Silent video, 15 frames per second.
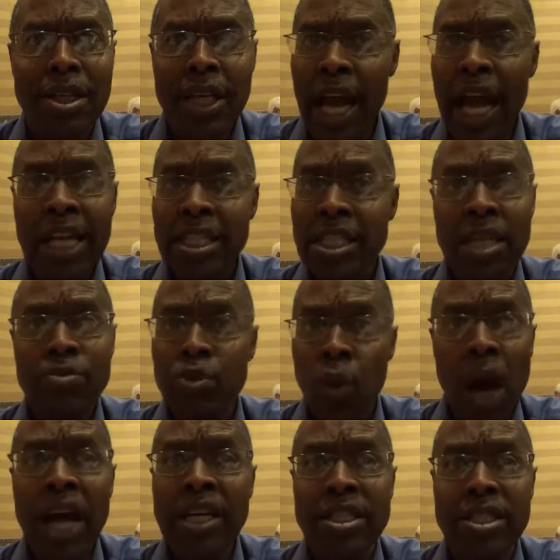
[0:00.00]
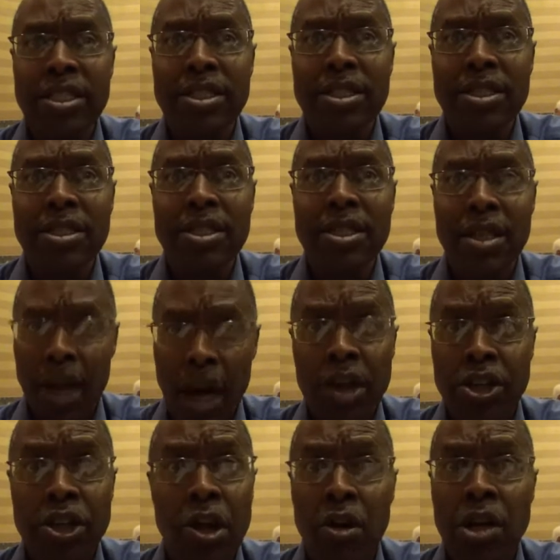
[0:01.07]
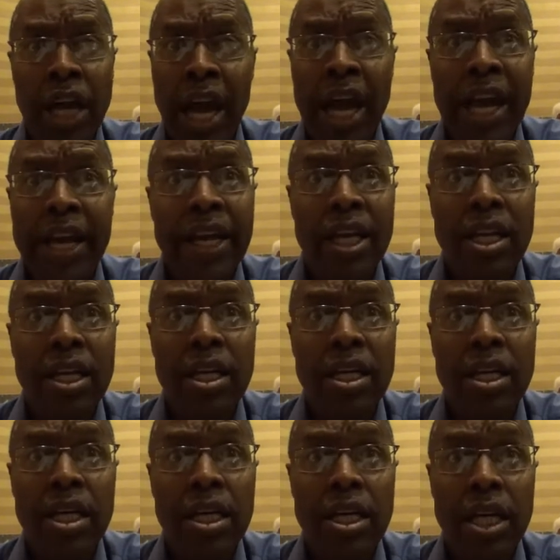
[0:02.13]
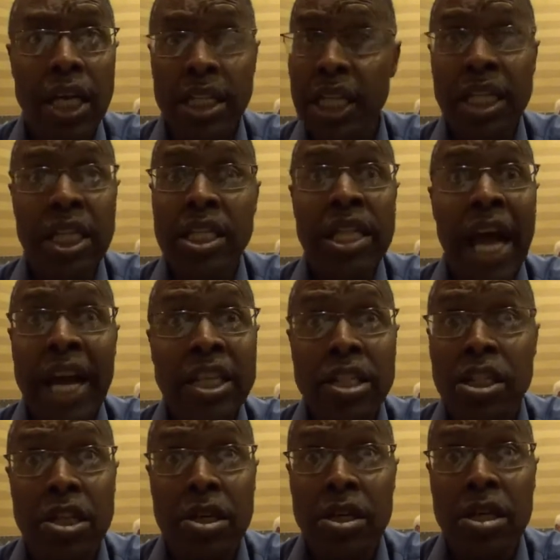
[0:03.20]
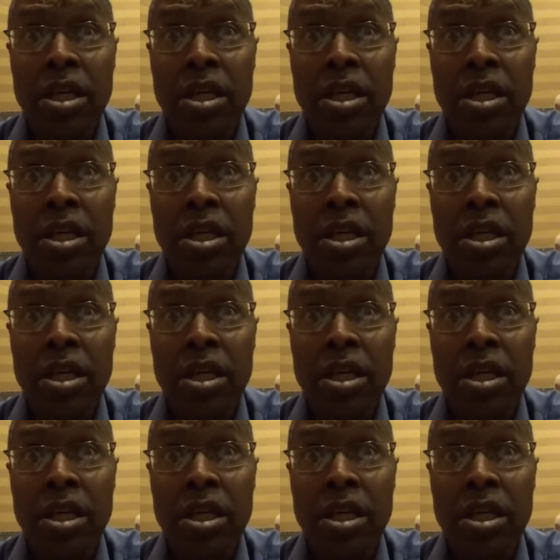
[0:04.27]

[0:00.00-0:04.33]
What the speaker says: He asked him twice, "Are you okay?" And he didn't answer.